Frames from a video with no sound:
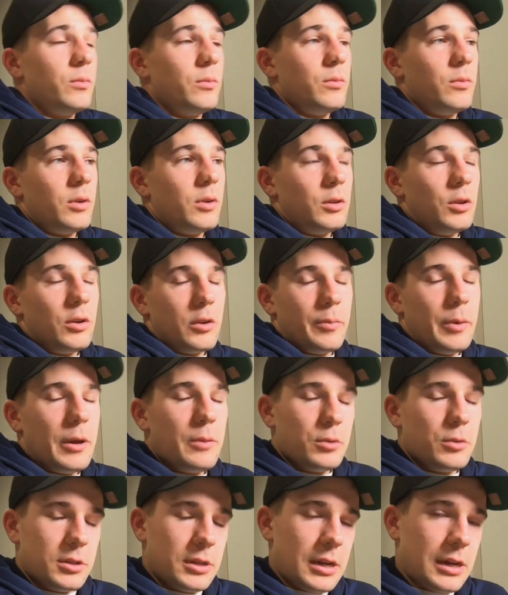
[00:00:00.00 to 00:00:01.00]
a lot of
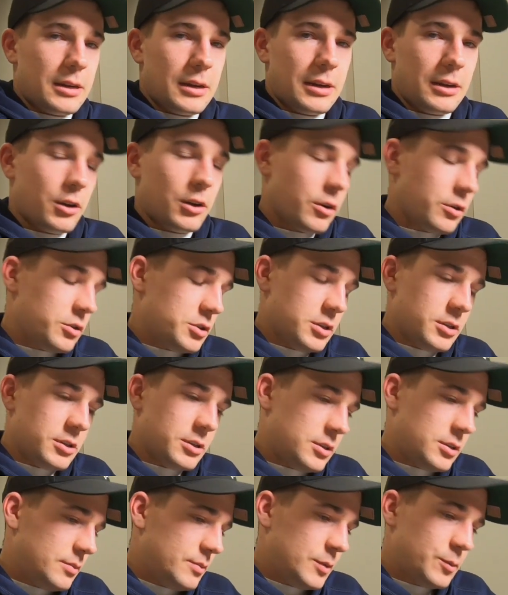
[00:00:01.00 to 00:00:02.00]
people started, and
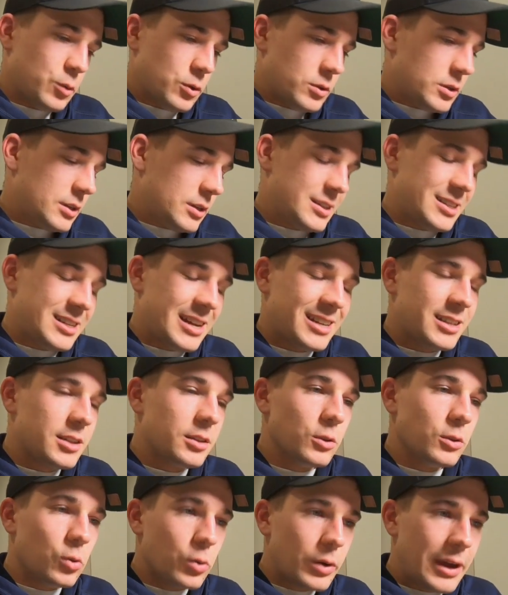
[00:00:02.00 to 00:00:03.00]
coaches, sports scientists, started to
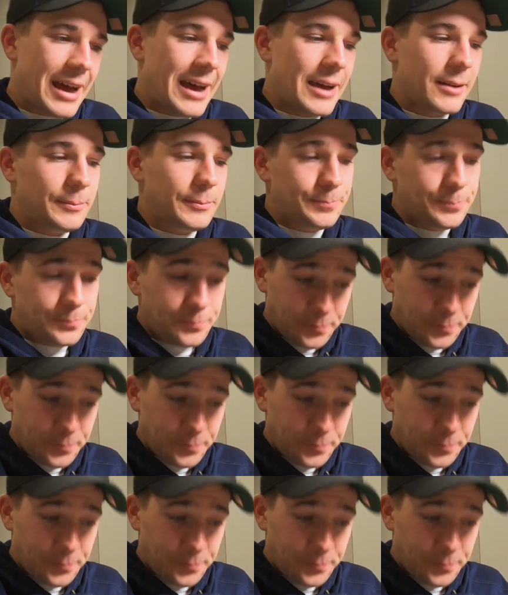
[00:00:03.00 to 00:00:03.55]
look at,